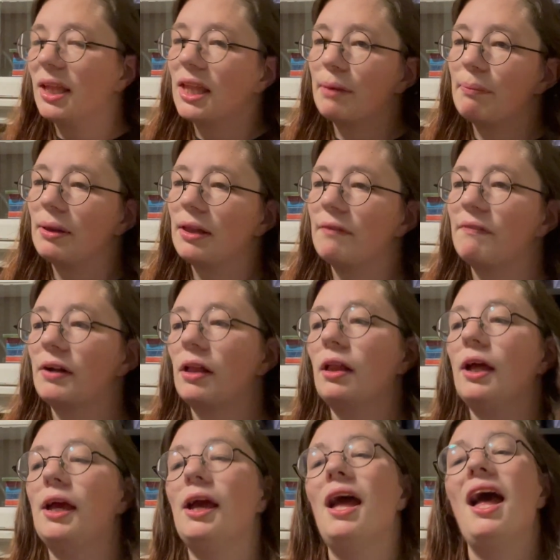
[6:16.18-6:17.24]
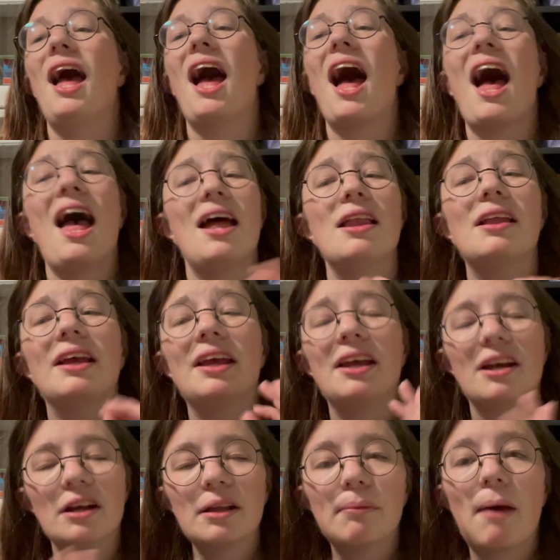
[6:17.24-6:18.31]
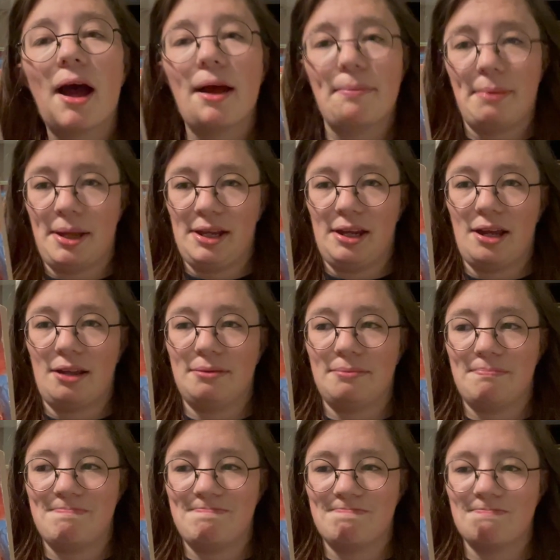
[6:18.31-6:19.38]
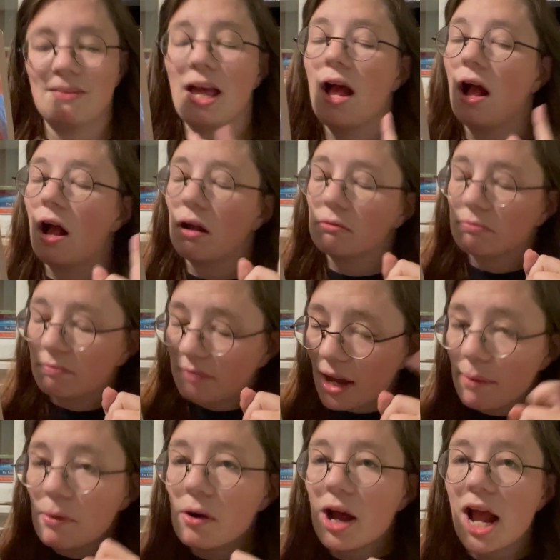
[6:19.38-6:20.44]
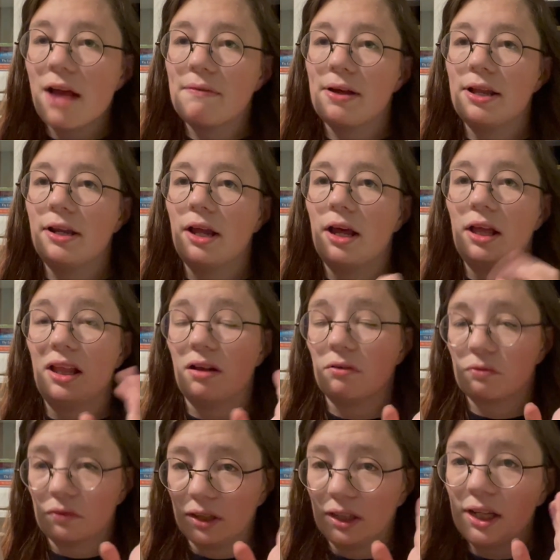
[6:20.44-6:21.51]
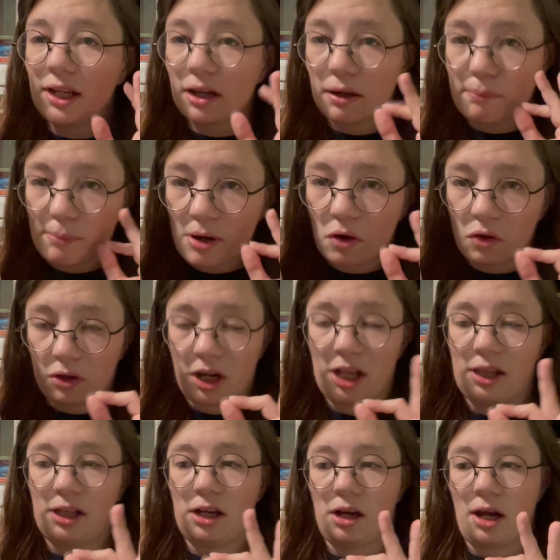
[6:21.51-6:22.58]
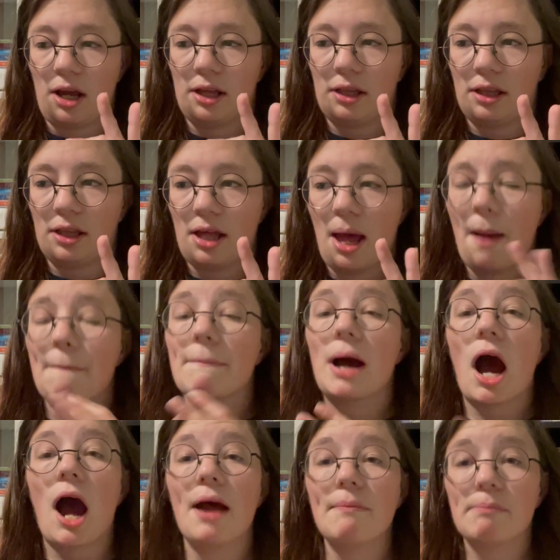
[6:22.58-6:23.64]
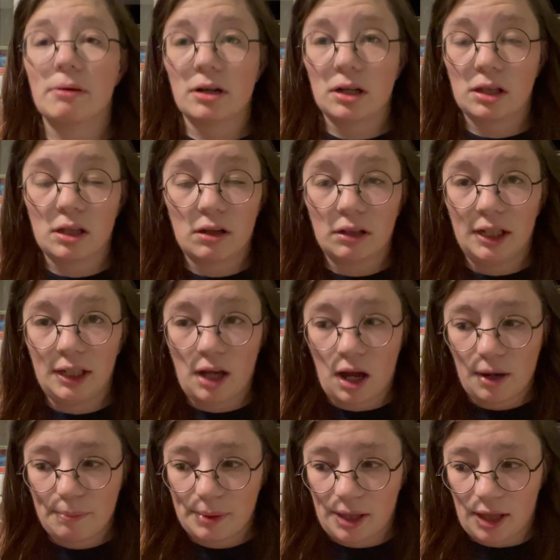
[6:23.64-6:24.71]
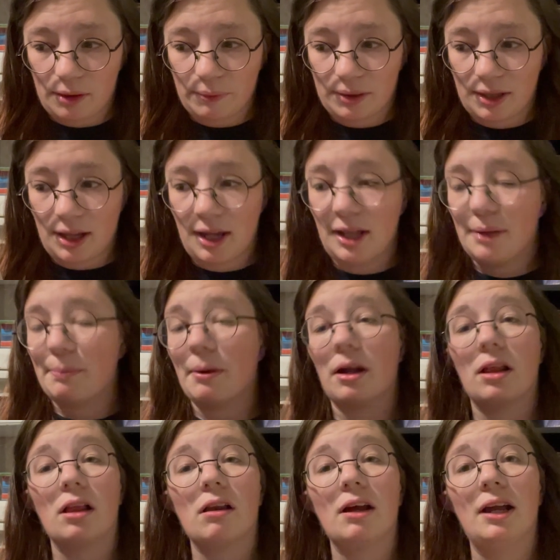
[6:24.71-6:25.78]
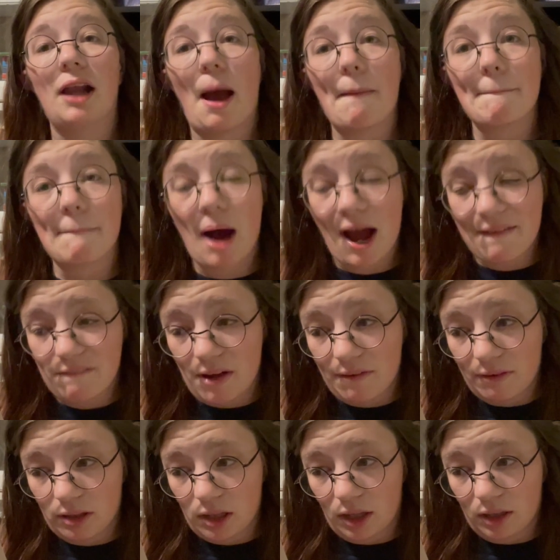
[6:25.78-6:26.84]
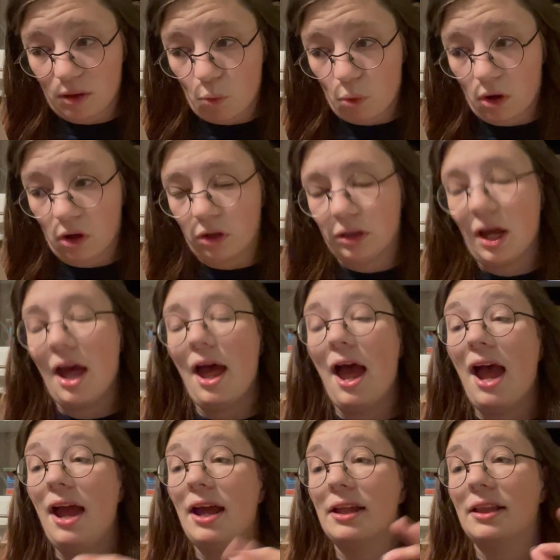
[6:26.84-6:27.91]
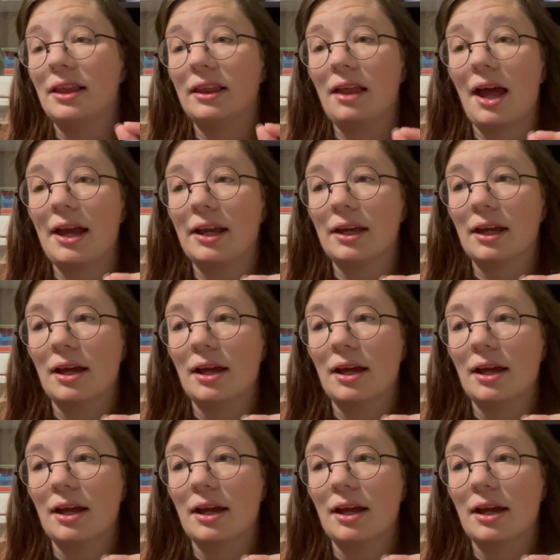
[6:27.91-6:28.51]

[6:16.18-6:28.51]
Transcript: specifically. And here's my opinion. Fablehaven is a really good middle grade series, but I'm personally not obsessed with it. It's personally not my favorite thing in the world. It's like,